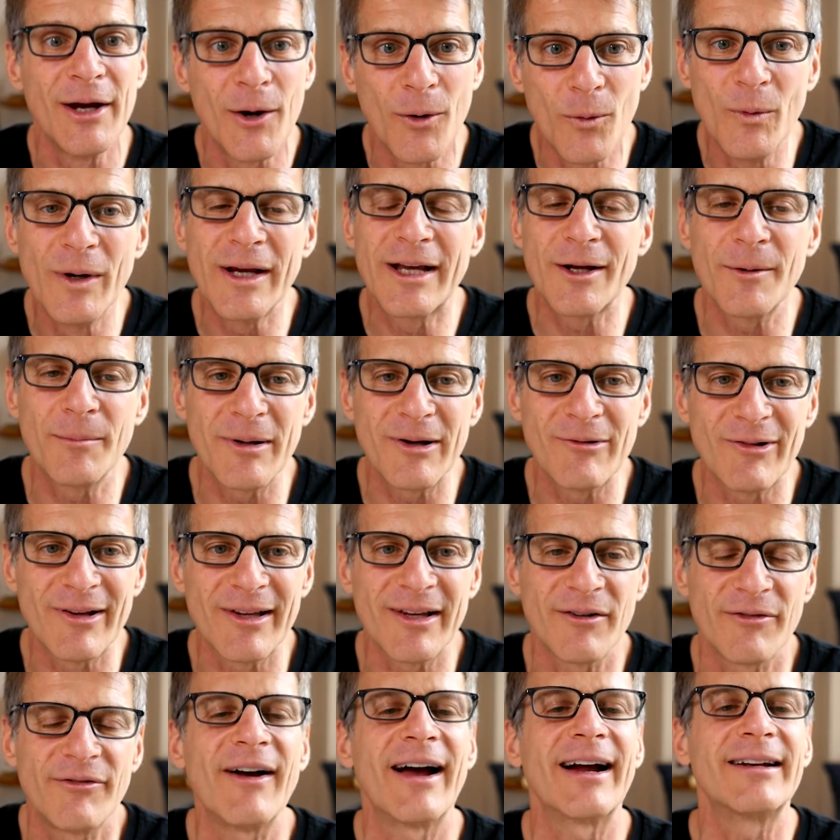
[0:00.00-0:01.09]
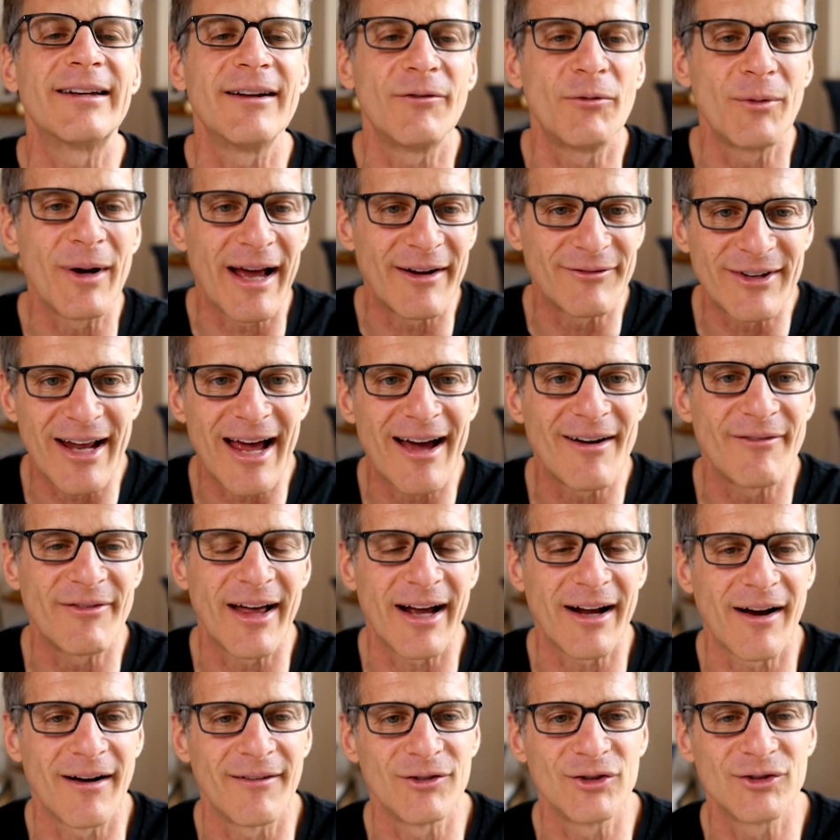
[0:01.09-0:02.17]
We could be really effective. We have to have that
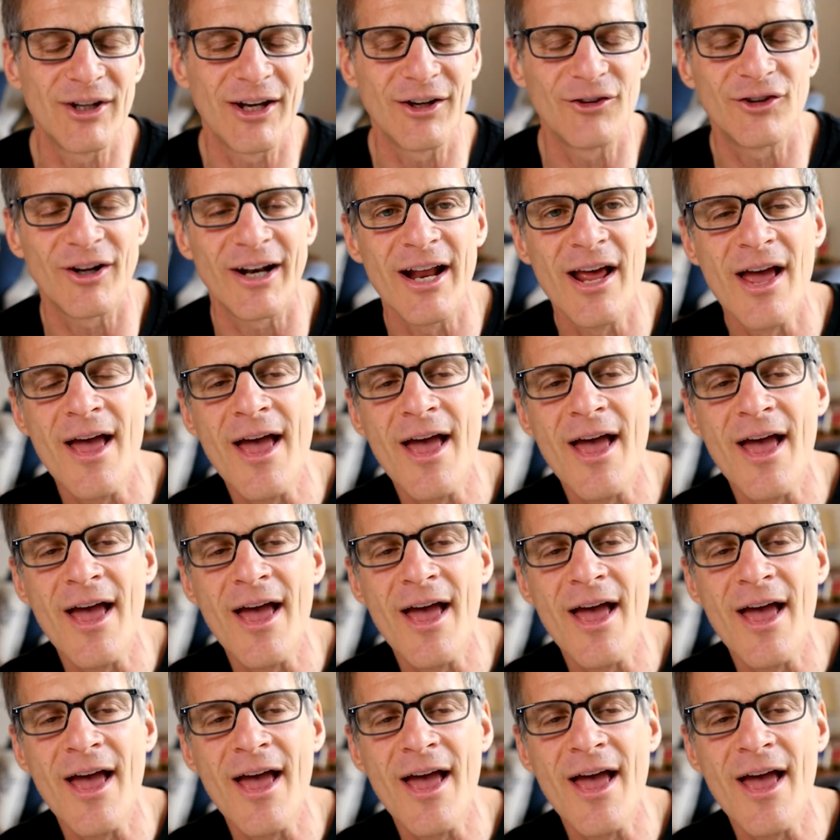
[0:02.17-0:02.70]
conversation.